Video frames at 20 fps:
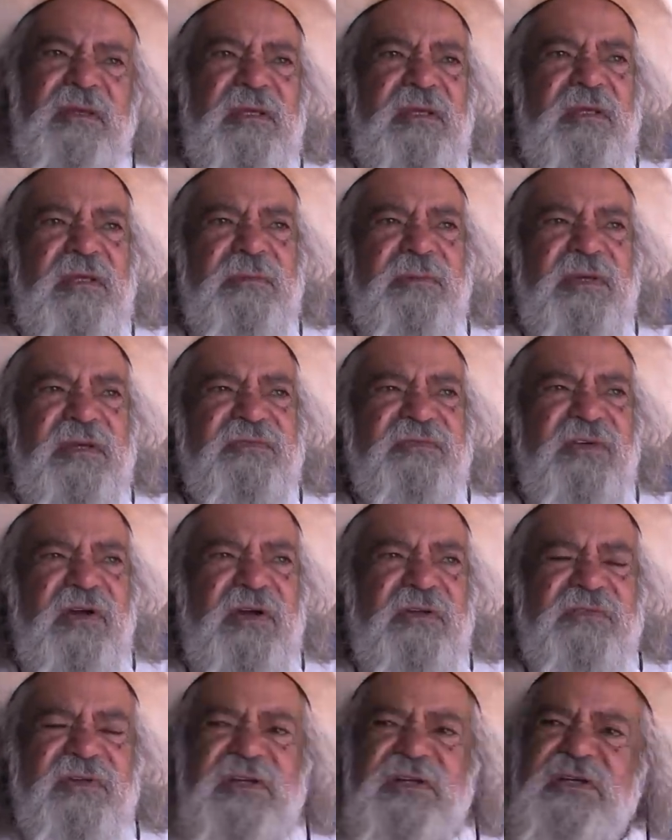Yeah, about
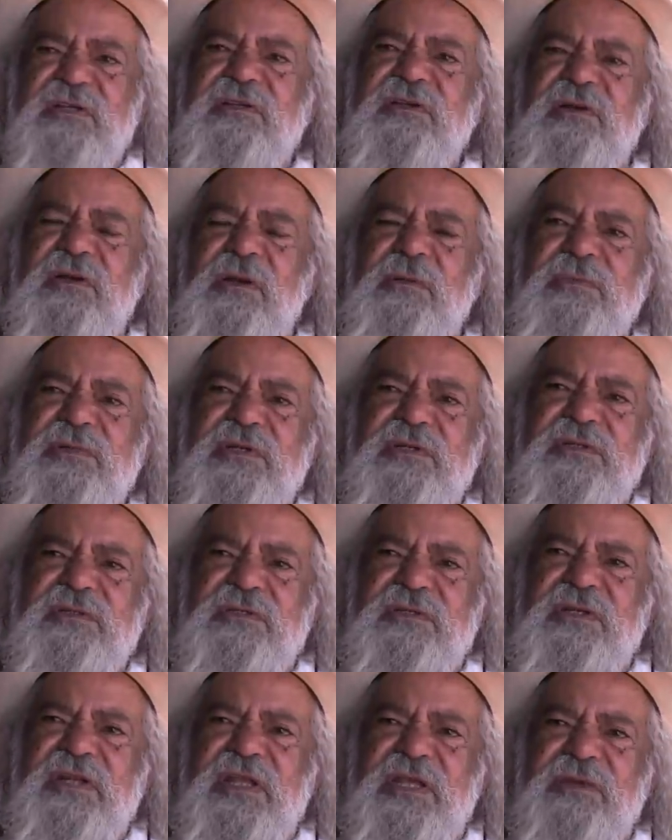500 kilometres
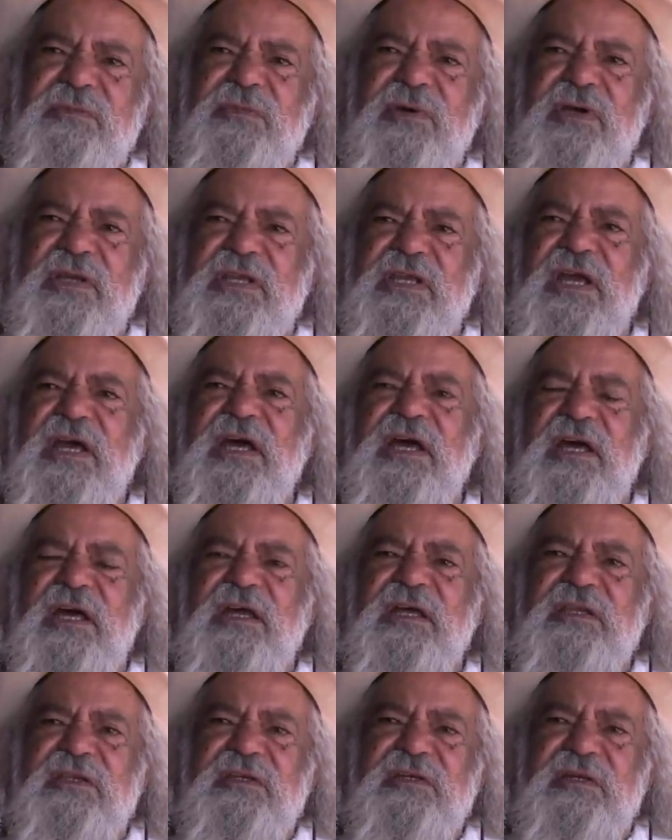today by
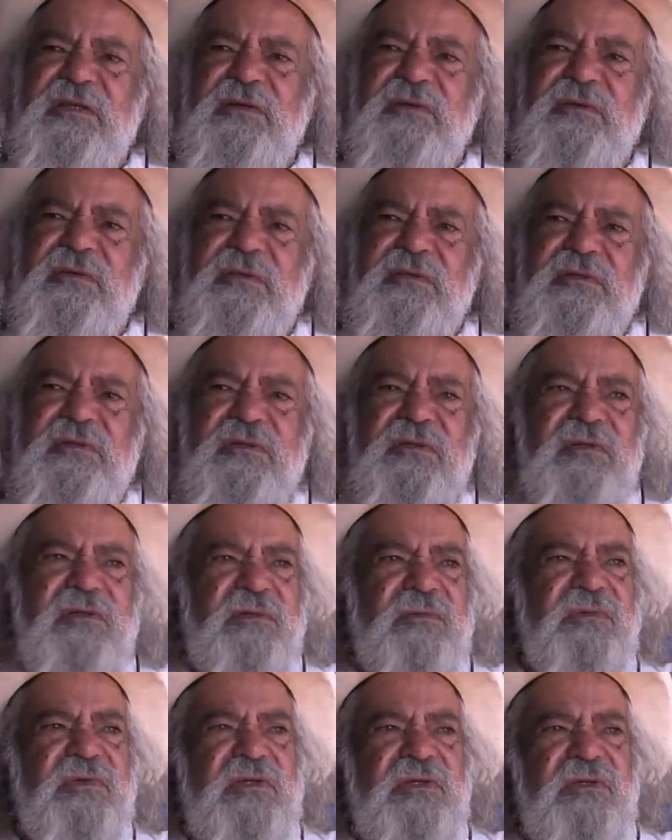car, you know,
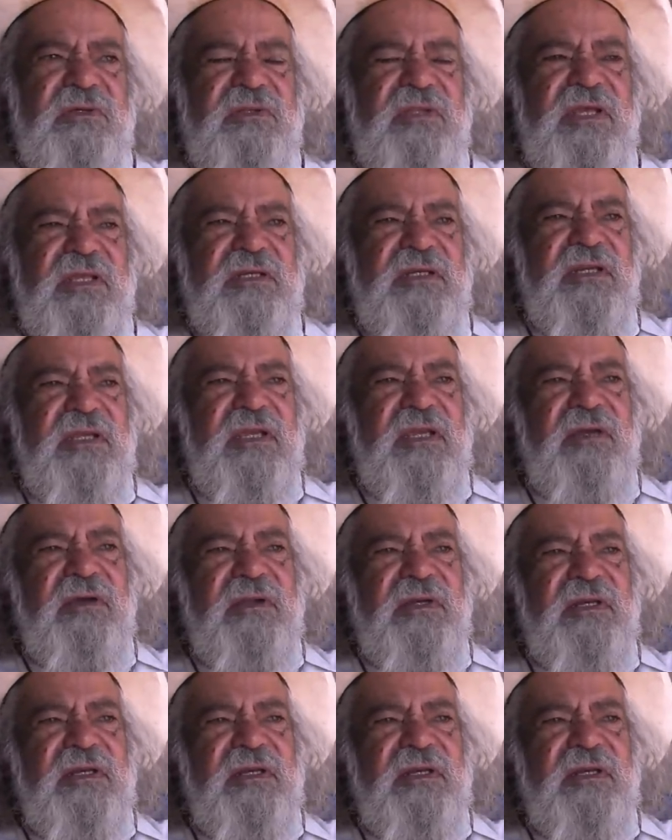we do that now.